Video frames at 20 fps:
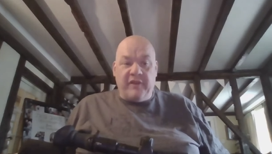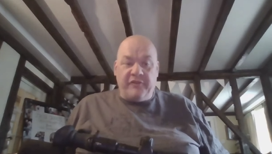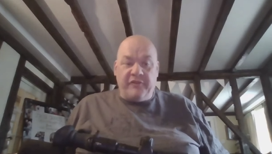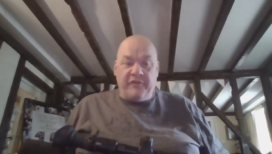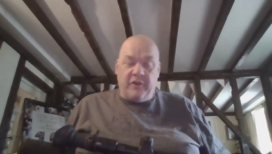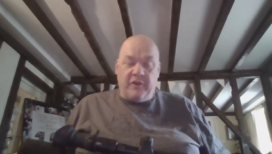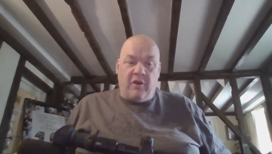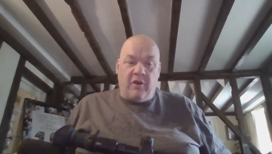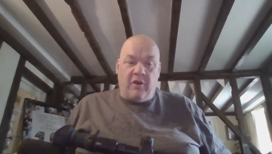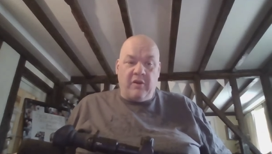
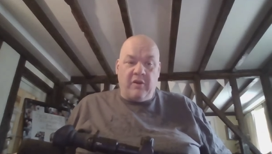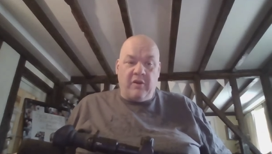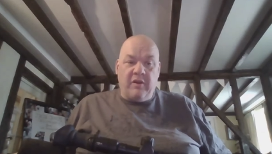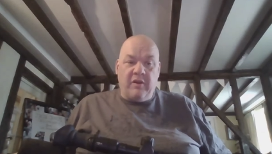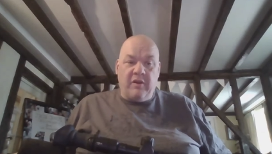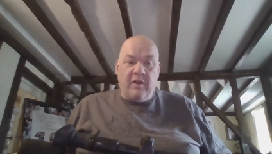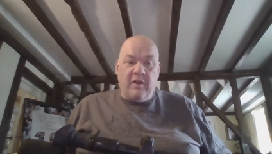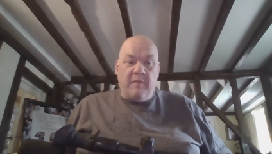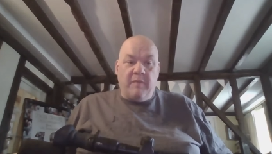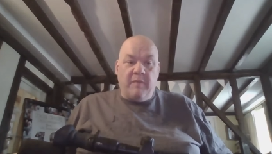stock,
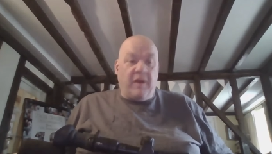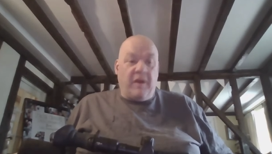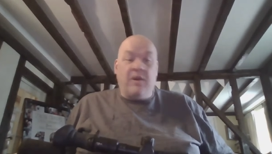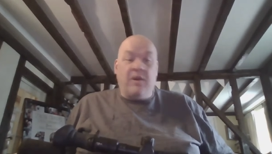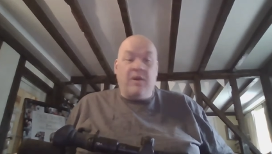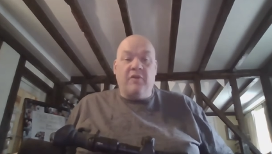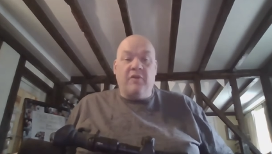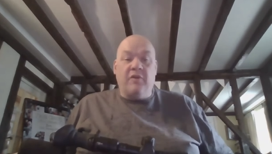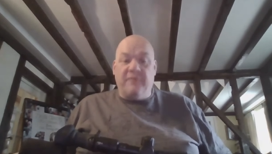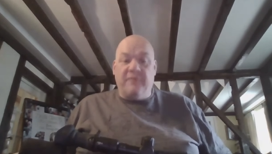but I
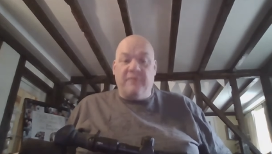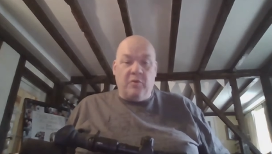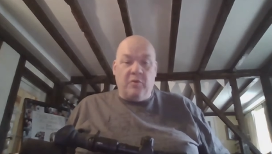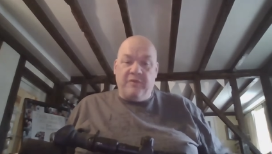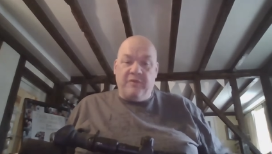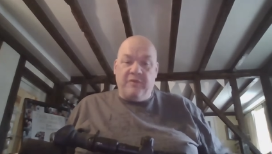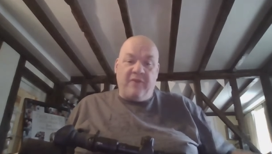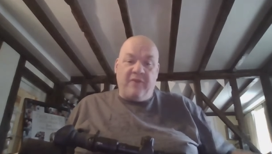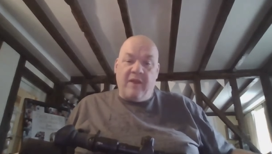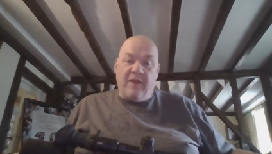can't afford the
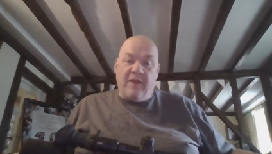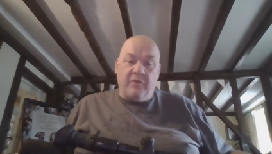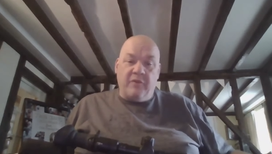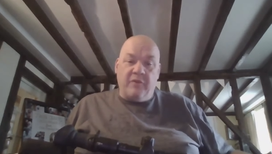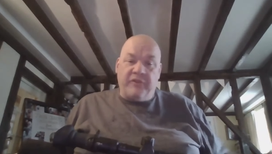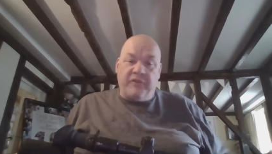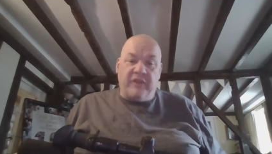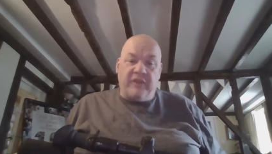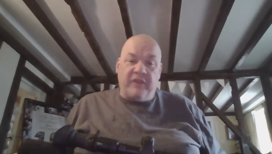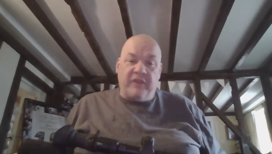five or
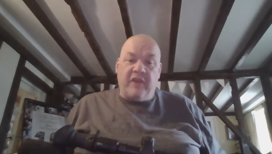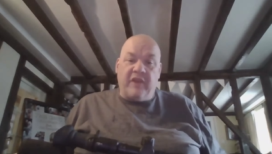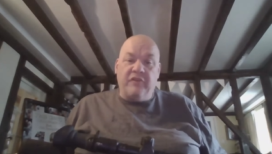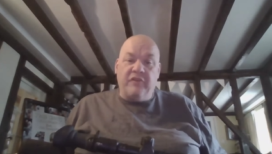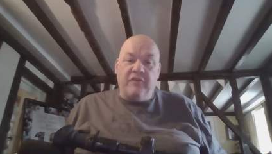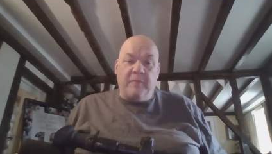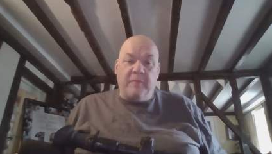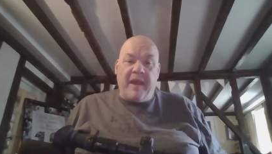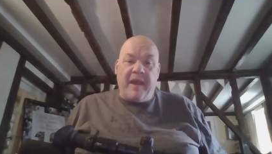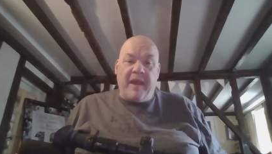six
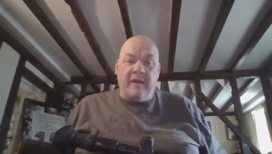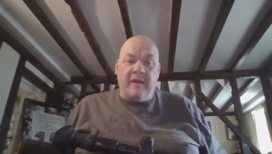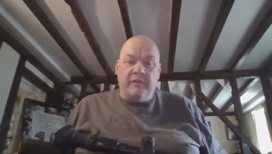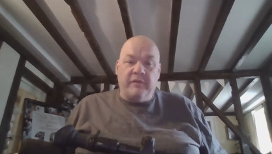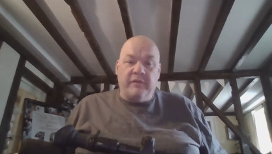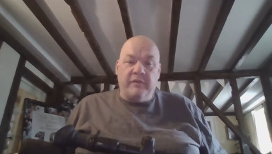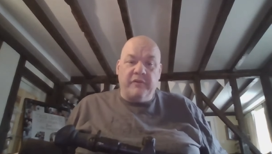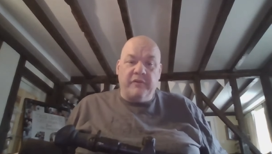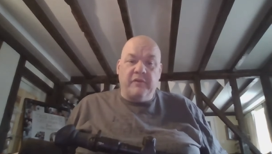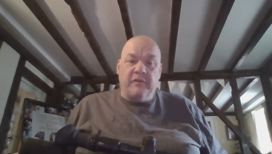hundred
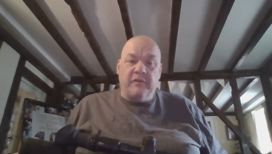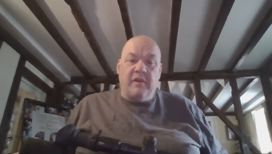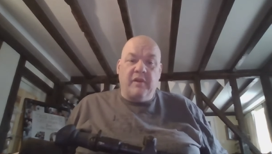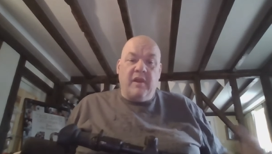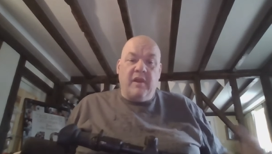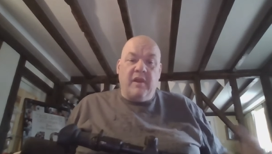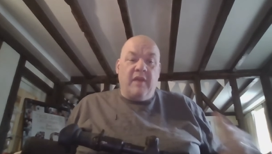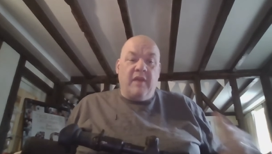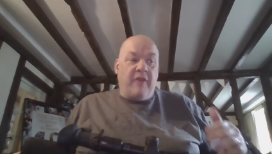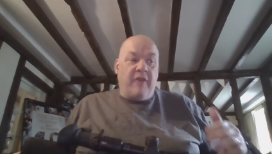pounds
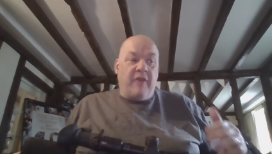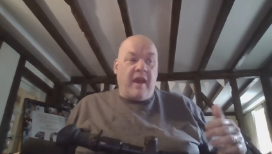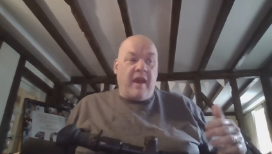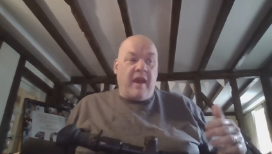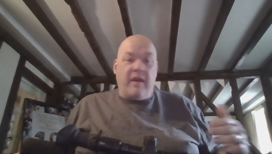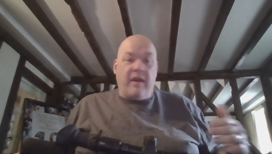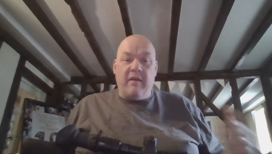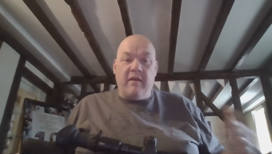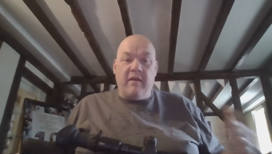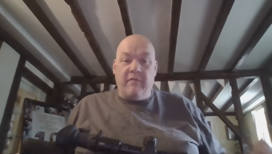
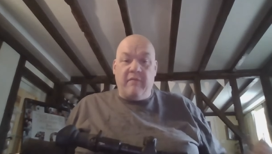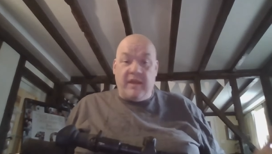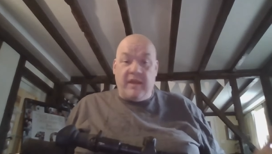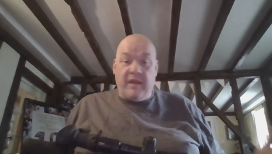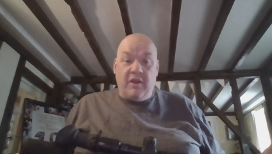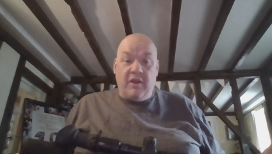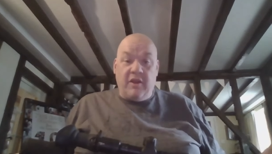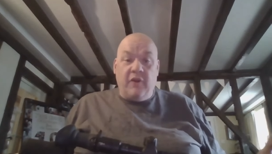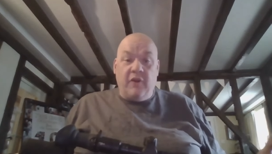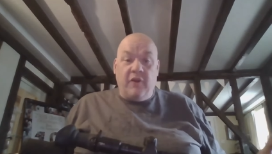that
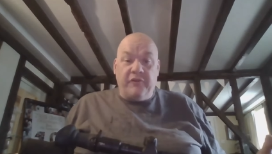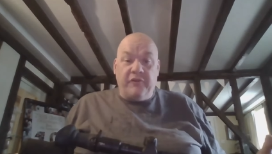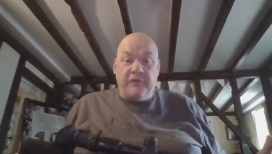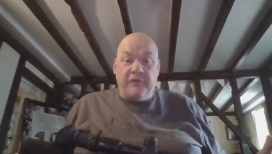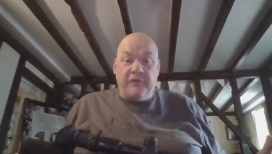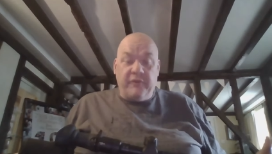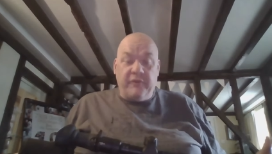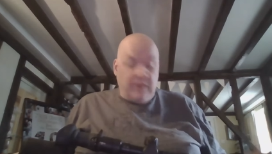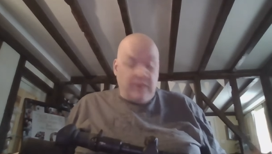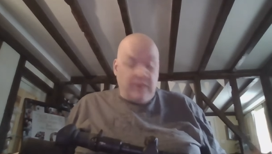it
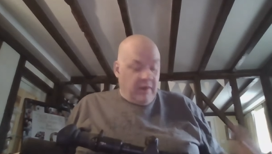costs.